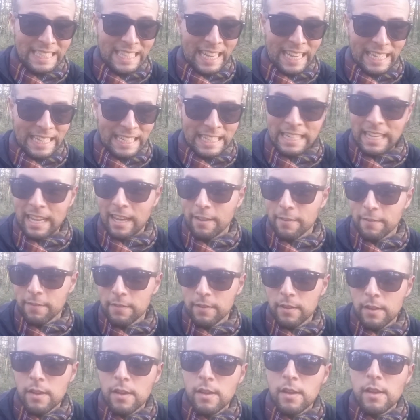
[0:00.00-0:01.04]
daily
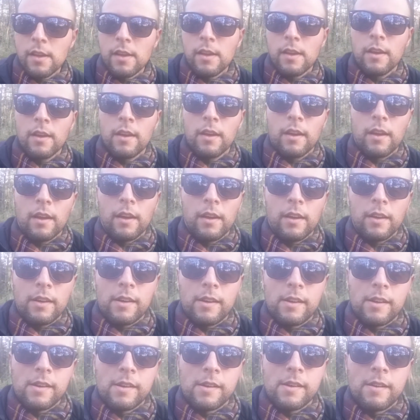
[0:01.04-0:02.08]
life.
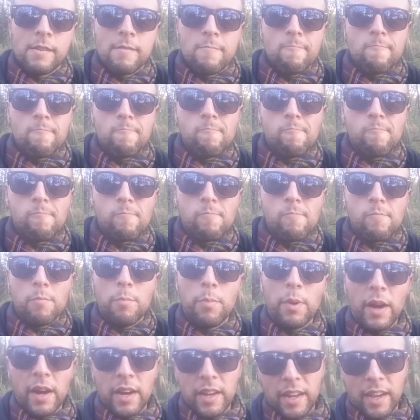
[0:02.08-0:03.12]

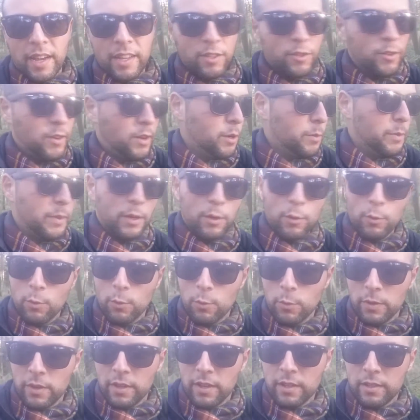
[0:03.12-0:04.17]
But I try to be
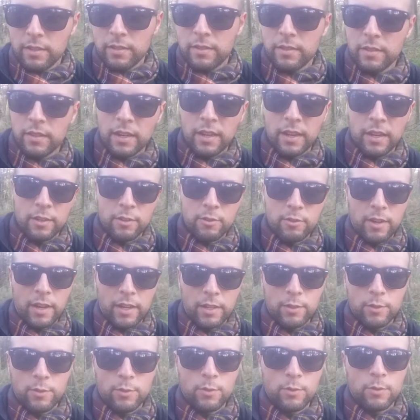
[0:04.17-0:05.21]
cool with it, and I
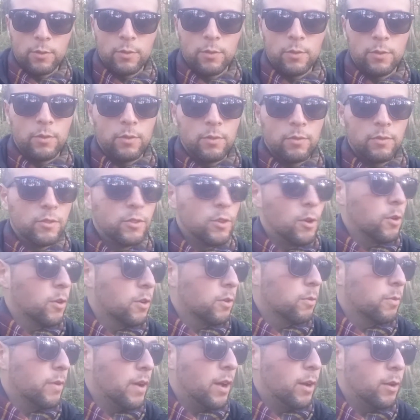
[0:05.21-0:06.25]
try to
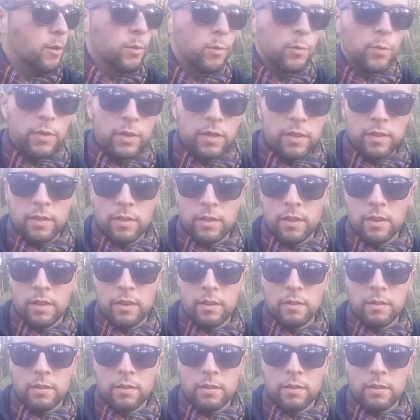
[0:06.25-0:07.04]
joke around with